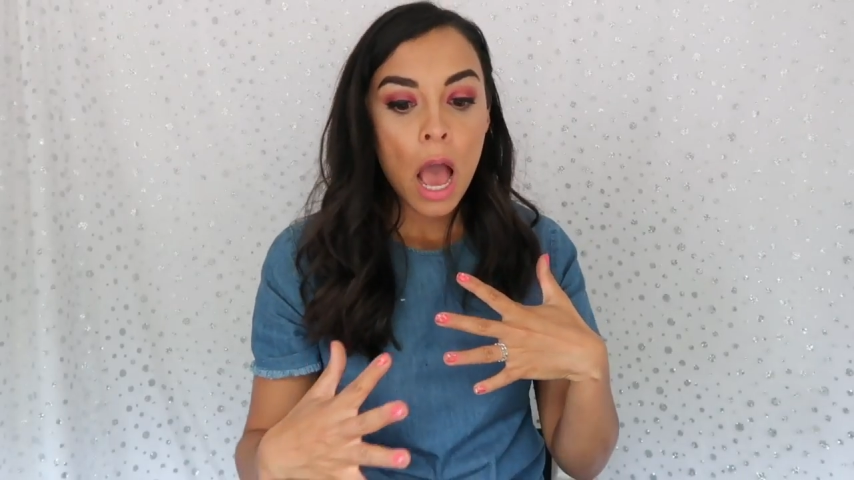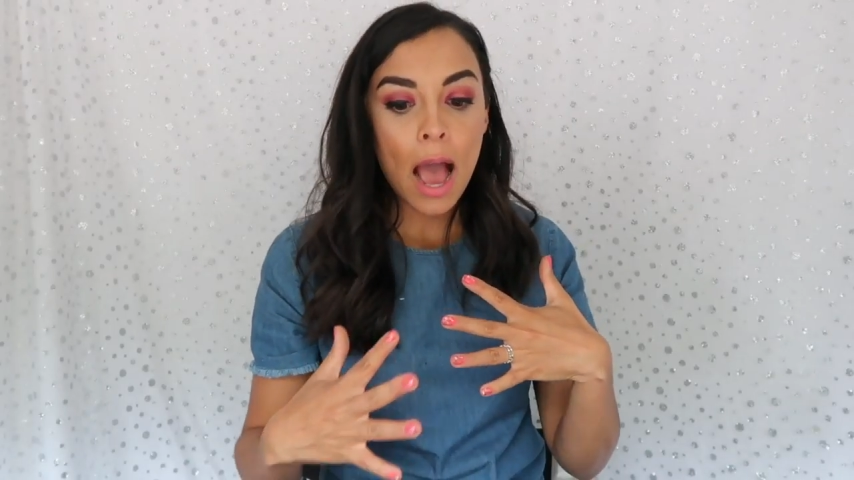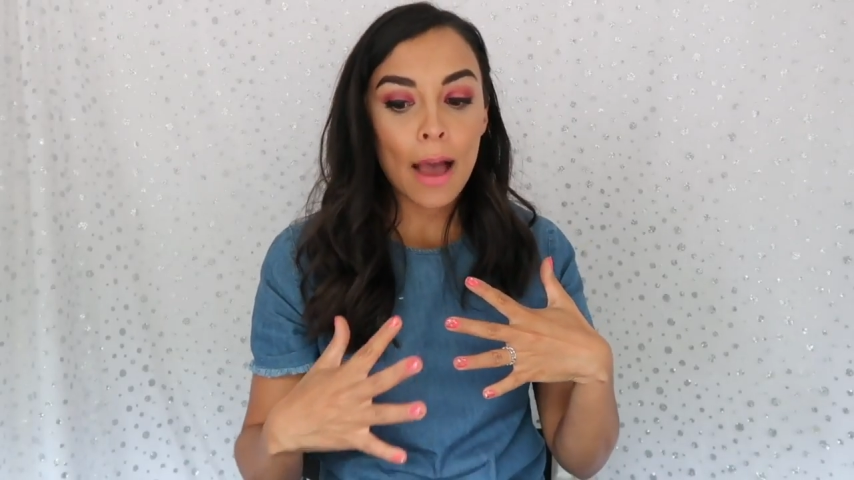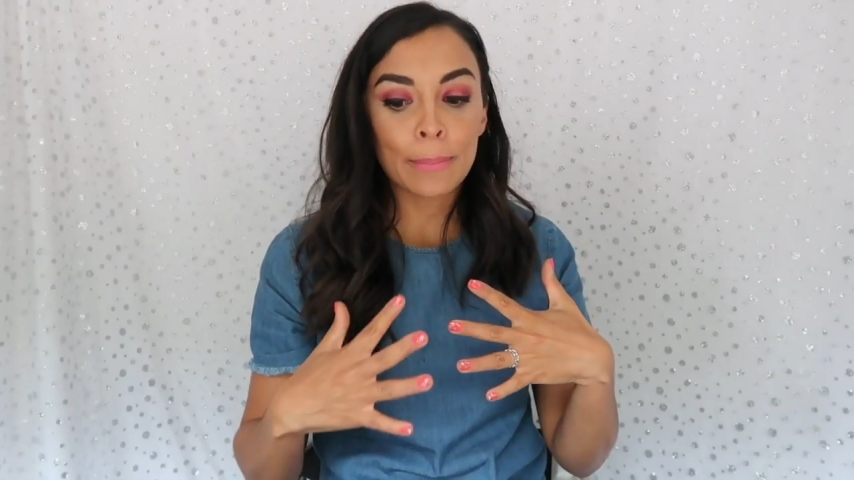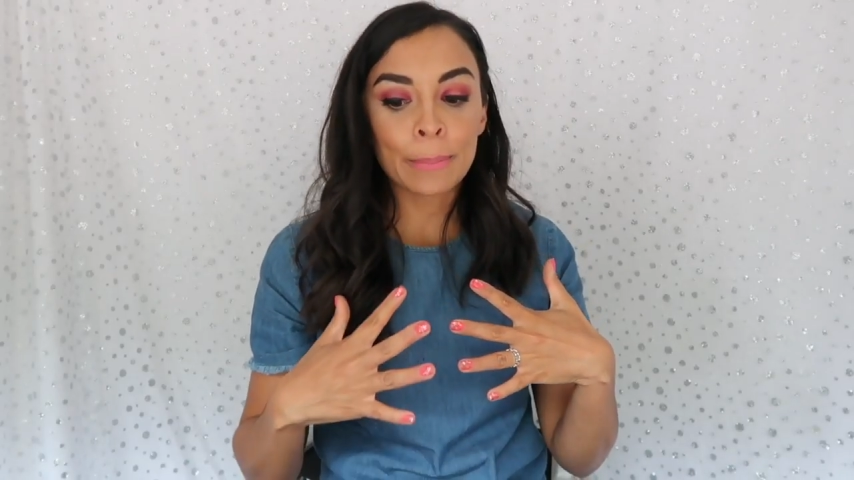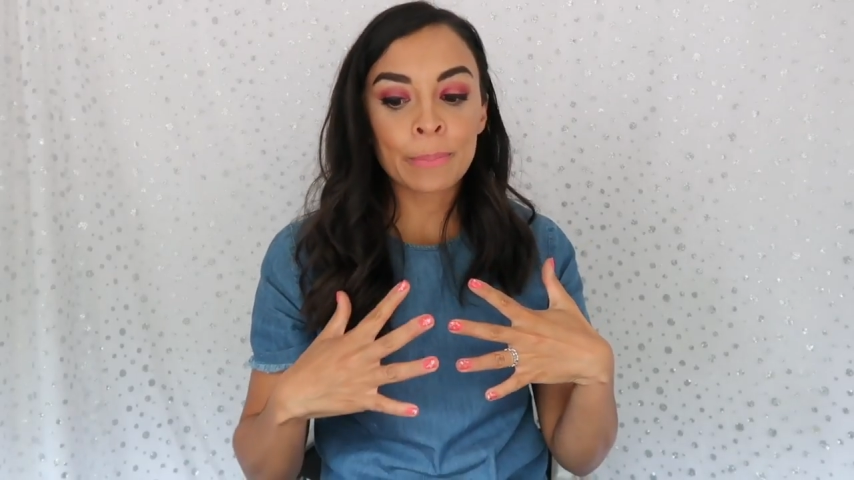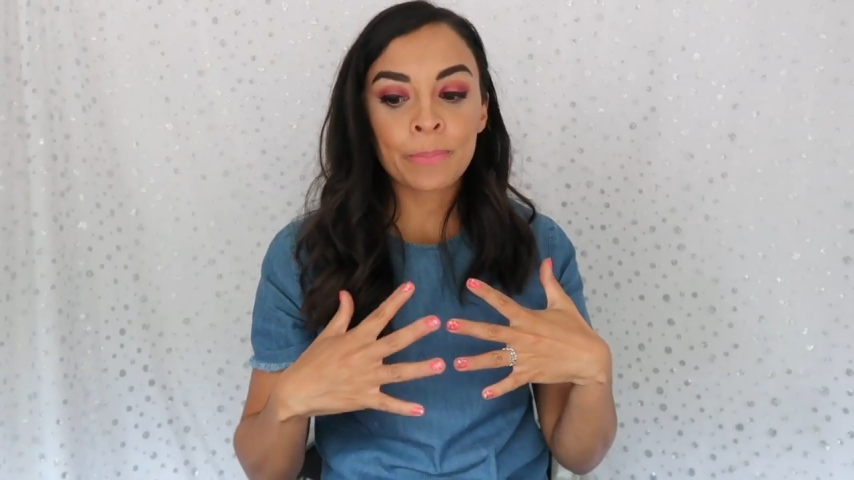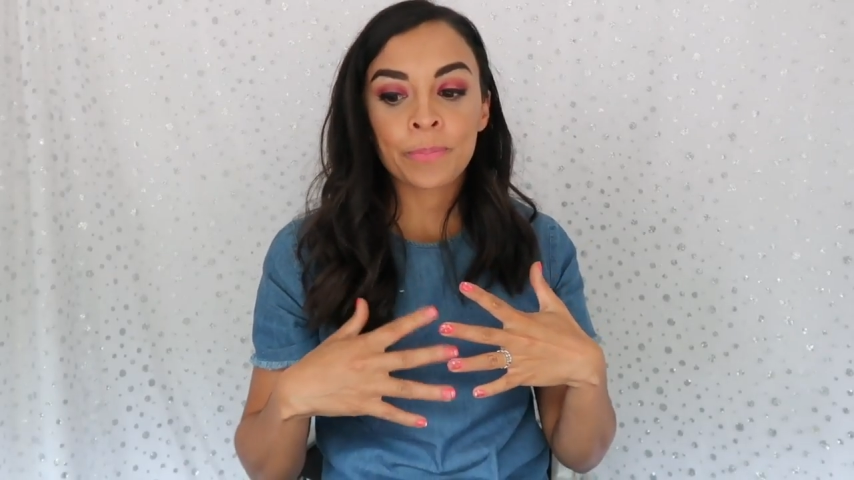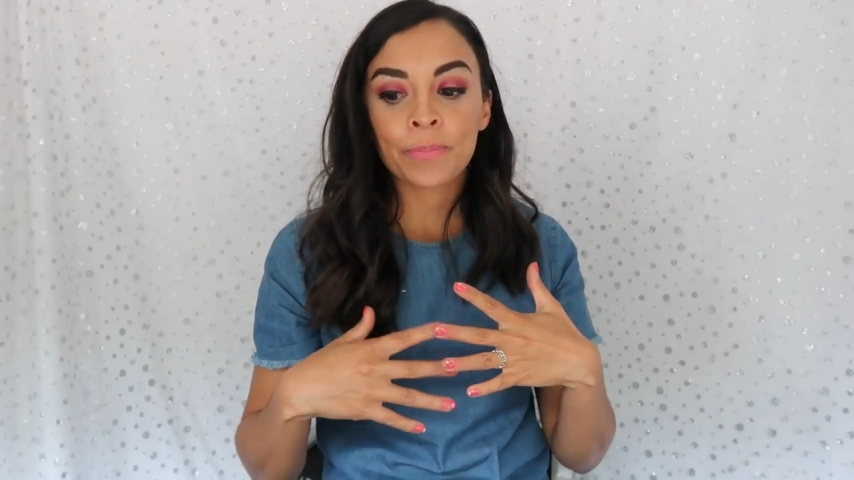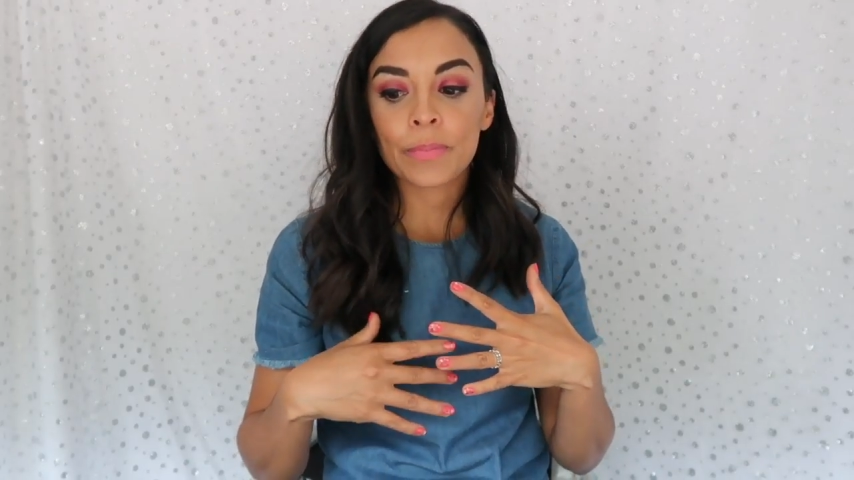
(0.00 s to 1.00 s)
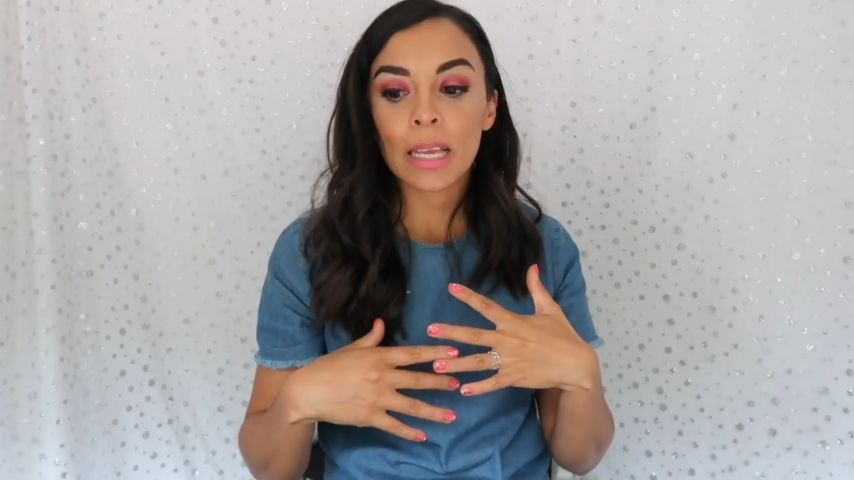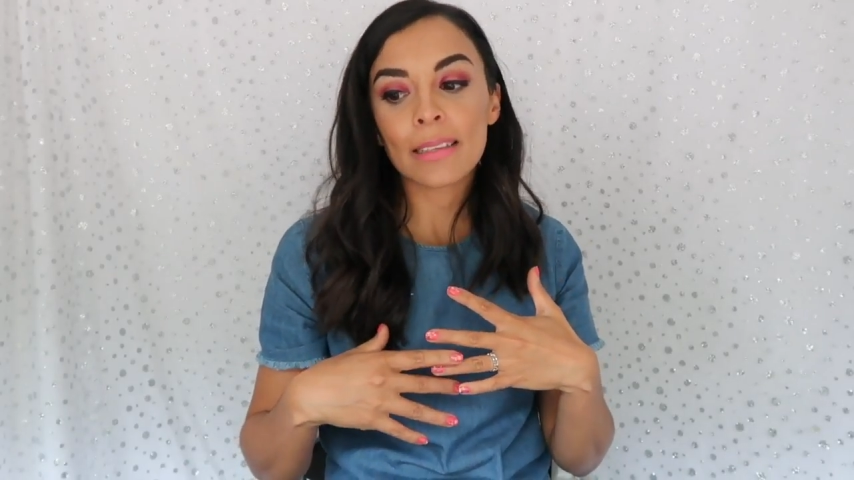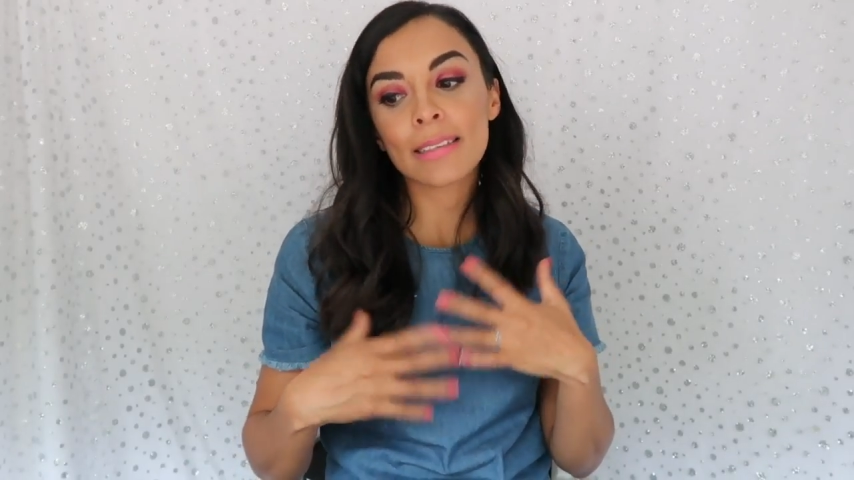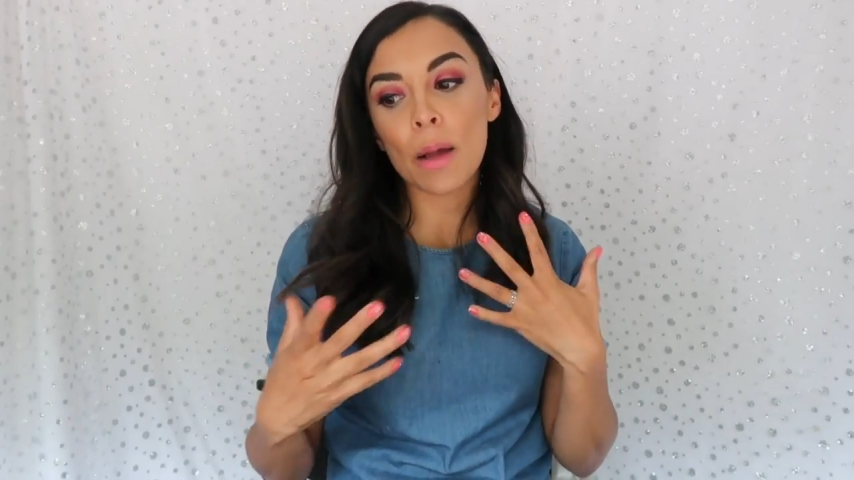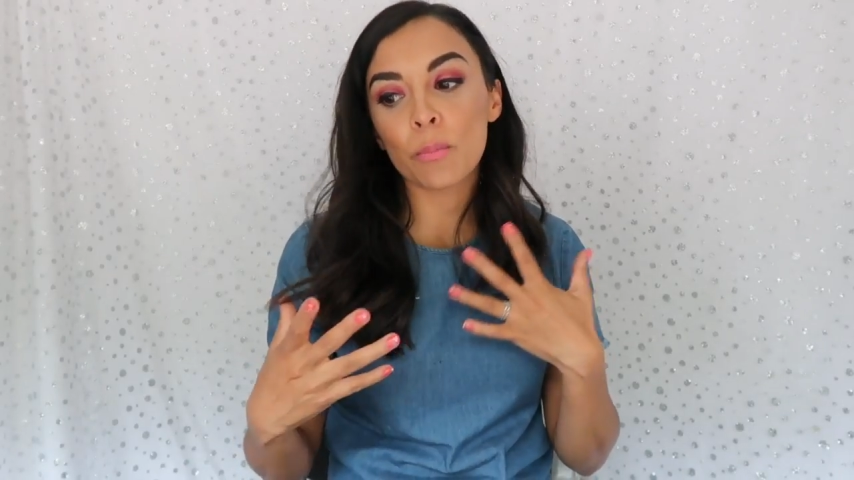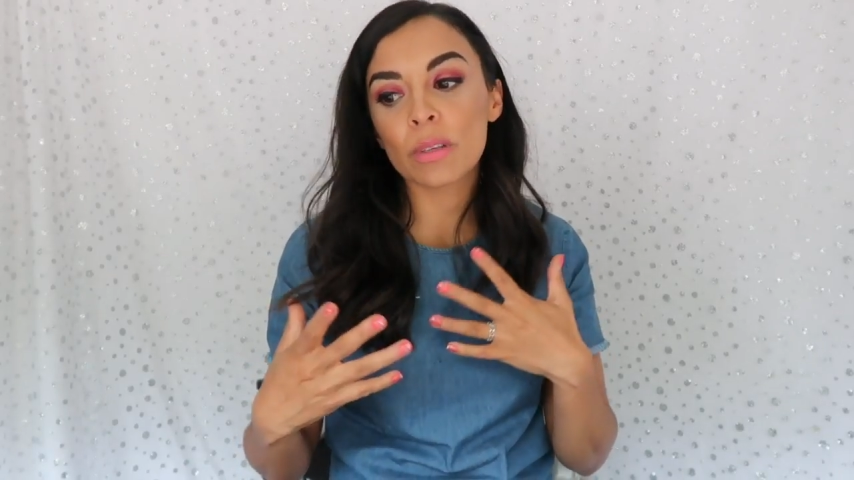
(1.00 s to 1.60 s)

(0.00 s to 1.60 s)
some